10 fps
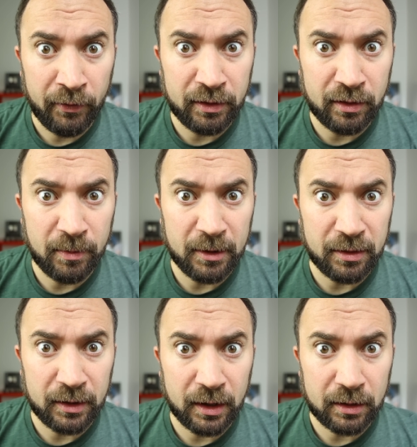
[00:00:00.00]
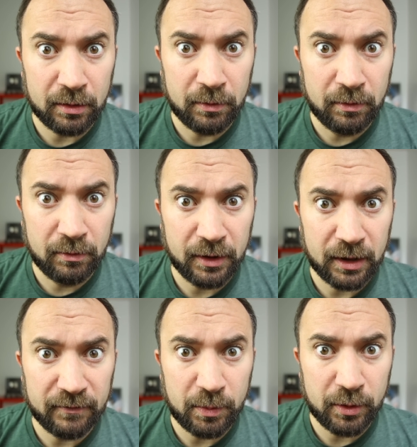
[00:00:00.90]
This is the best thing I could
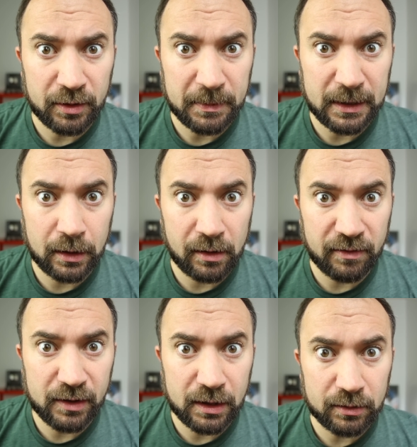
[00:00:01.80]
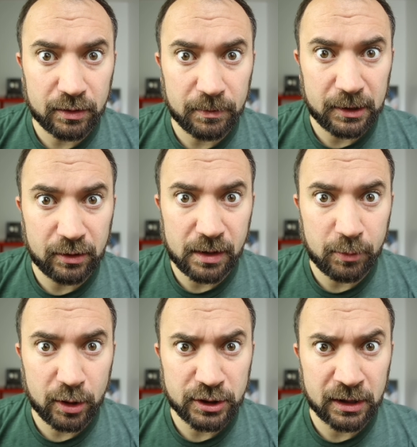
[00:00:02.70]
think of to put at the beginning of the video to make you
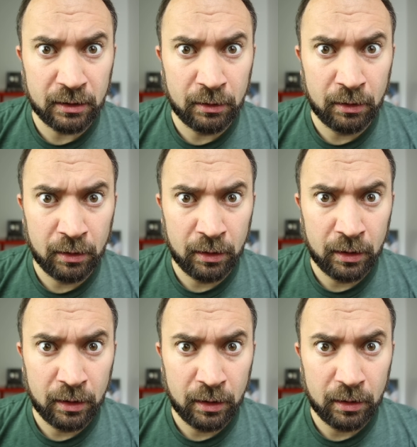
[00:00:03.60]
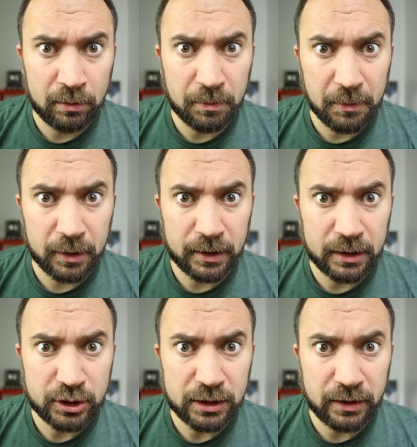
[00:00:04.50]
keep watching. I'm a
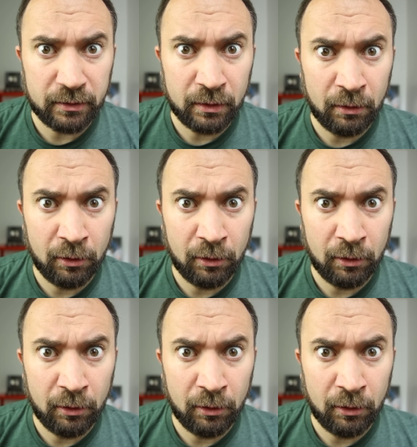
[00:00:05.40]
marketing genius.